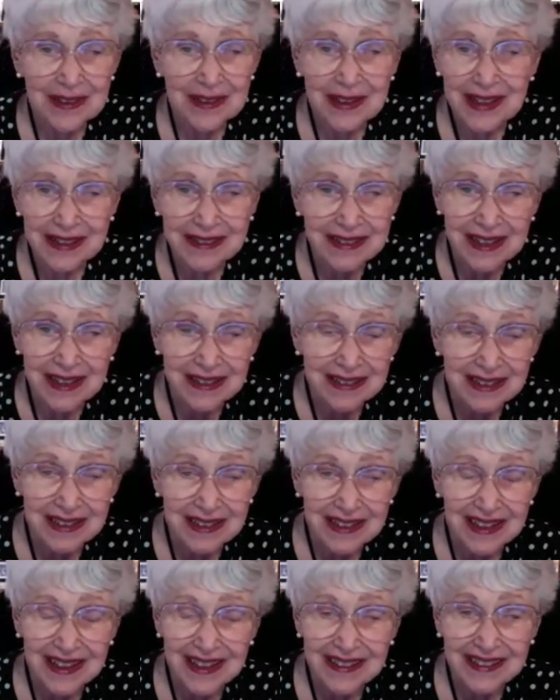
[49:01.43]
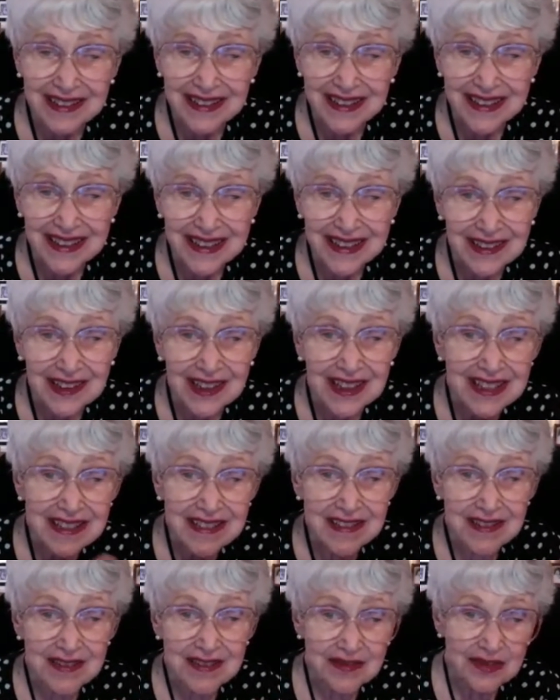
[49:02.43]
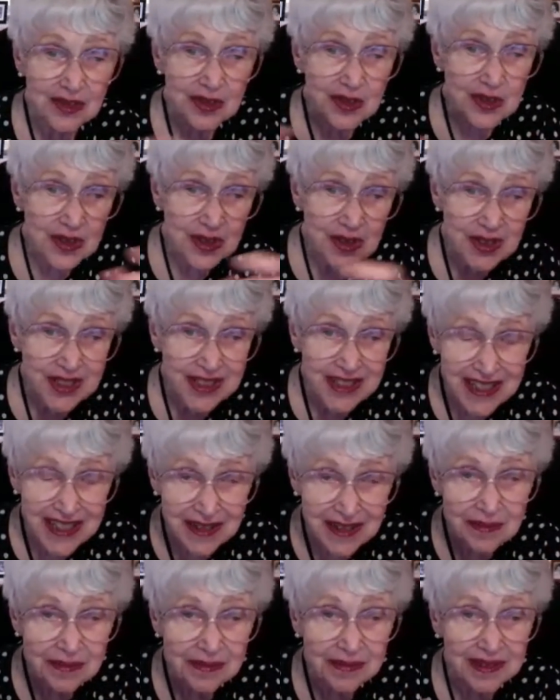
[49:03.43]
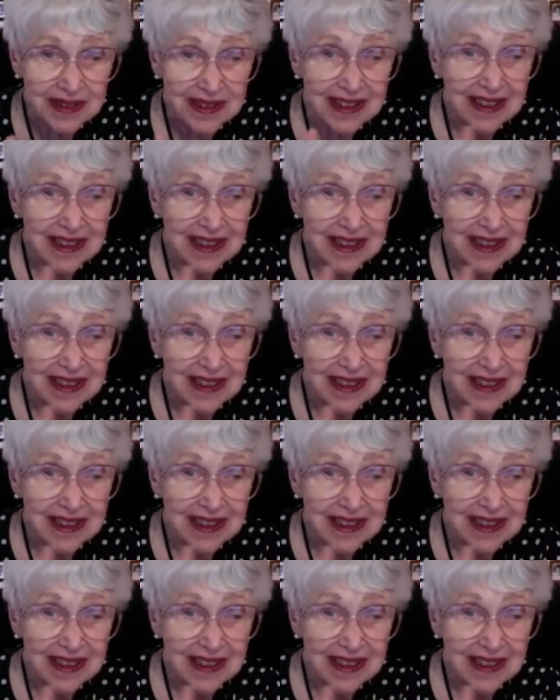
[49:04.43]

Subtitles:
and again, us versus them.